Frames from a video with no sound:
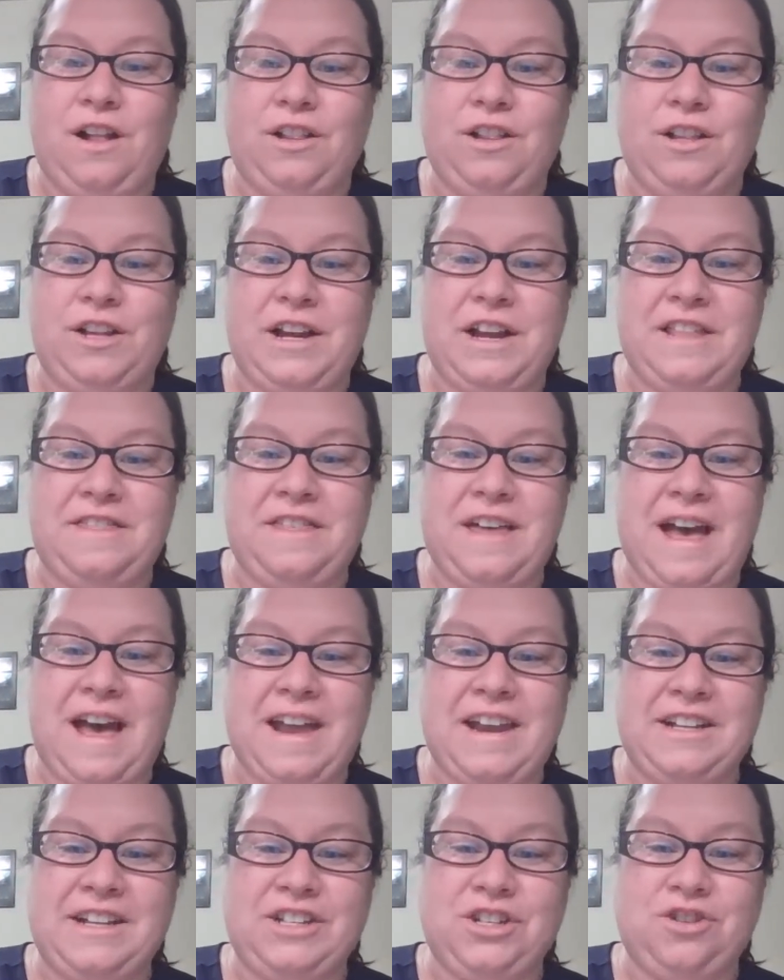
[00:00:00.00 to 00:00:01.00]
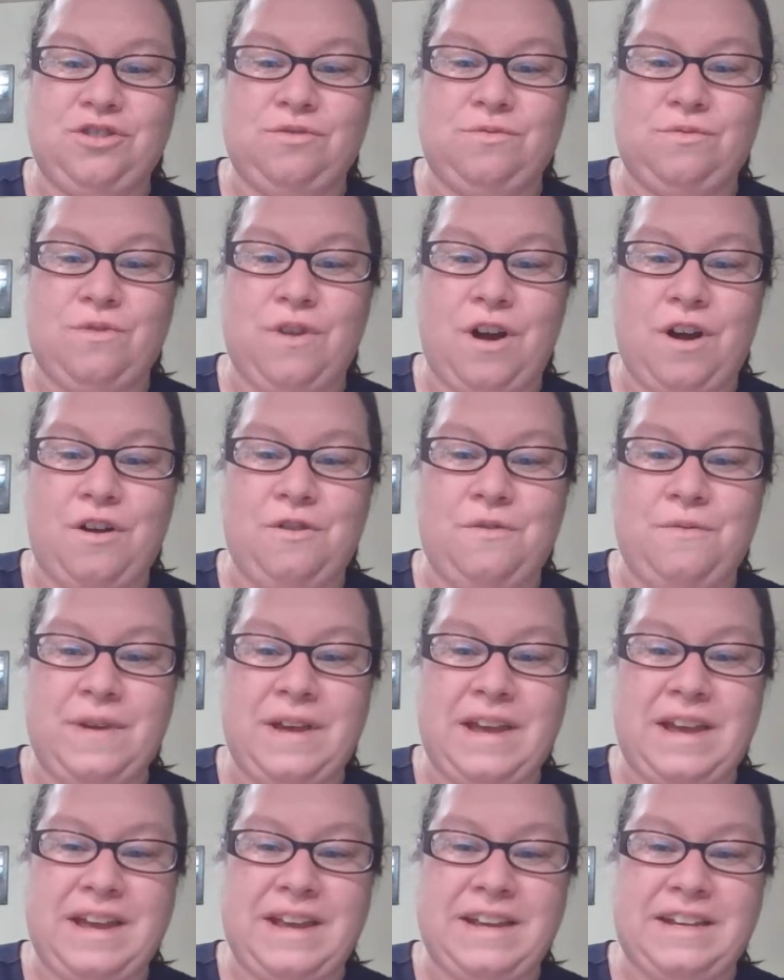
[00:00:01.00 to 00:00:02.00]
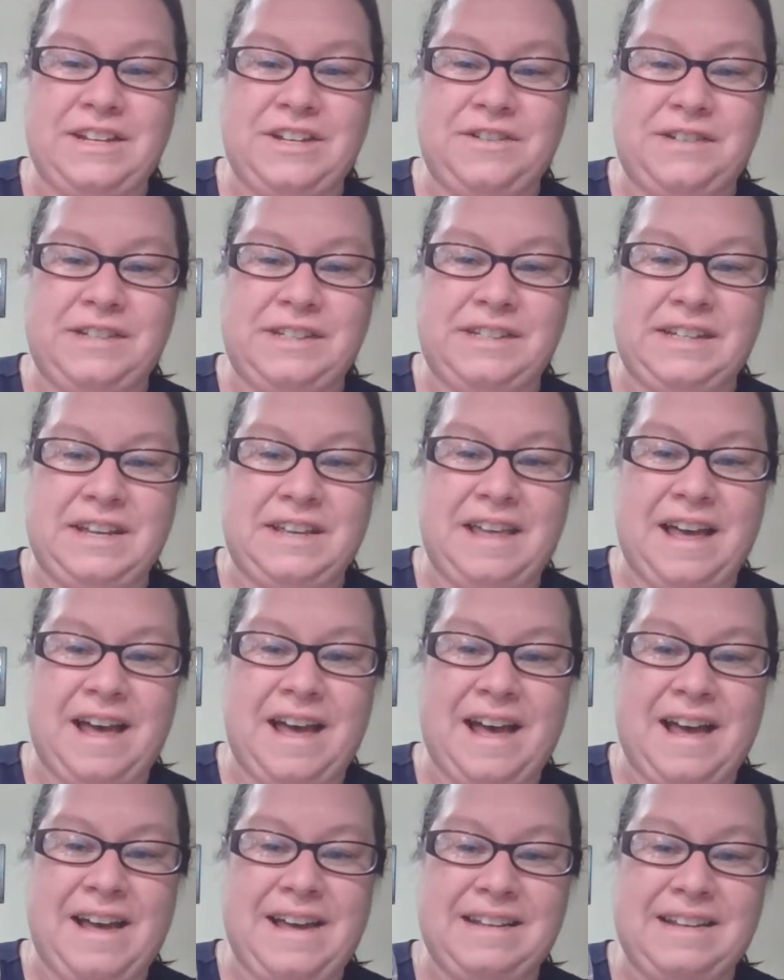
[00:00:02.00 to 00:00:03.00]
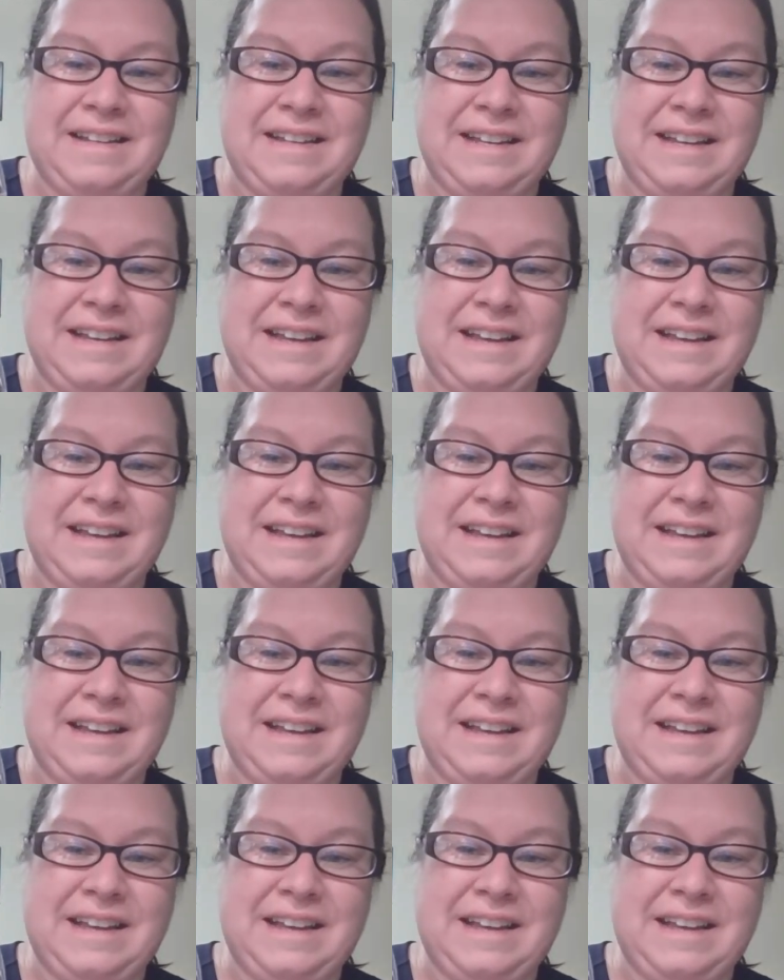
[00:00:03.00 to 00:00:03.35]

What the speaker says: Look at that, it's growing. Do you see that?